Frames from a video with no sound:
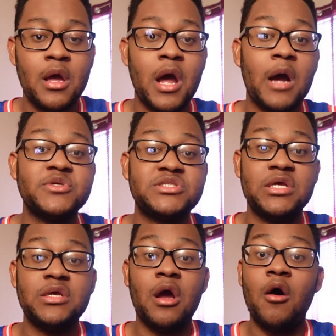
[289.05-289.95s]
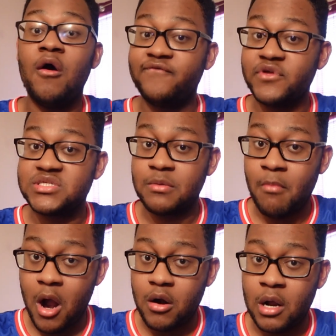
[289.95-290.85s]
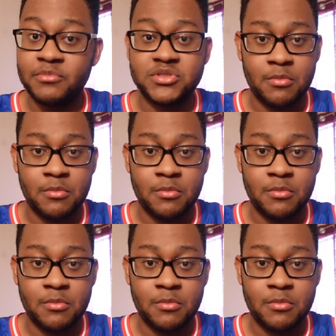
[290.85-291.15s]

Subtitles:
I will see y'all hopefully tomorrow,